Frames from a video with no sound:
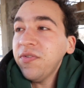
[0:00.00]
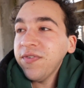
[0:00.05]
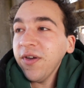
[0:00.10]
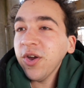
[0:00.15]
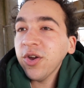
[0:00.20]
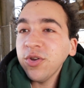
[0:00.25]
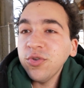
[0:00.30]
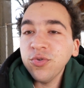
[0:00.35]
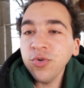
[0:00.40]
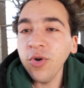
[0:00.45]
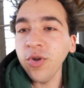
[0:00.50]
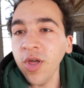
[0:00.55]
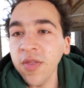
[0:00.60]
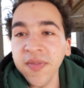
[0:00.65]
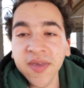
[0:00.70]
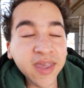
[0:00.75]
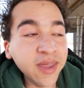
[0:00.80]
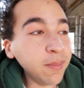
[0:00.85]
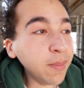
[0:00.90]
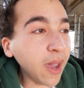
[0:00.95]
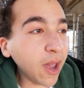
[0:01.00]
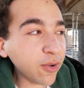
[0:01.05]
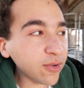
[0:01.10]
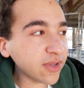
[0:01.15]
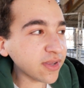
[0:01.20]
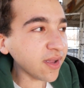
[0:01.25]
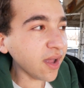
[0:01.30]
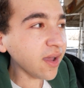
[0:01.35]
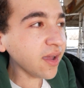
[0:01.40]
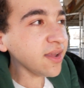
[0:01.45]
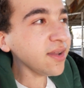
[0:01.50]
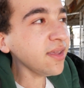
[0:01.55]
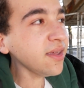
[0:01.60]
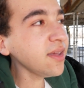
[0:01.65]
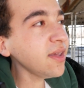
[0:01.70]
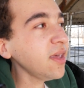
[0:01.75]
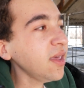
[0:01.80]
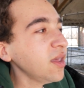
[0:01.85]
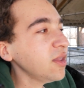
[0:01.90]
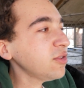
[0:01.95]
fare control on the inbound side,
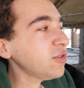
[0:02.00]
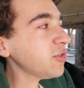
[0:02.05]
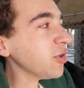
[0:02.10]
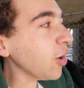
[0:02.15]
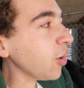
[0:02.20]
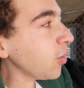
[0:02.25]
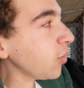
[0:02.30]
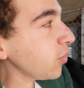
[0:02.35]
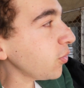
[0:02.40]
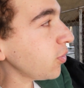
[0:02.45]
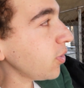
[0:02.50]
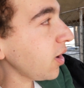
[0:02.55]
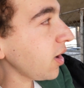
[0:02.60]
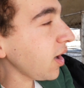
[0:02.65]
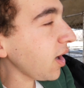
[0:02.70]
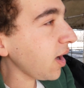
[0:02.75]
so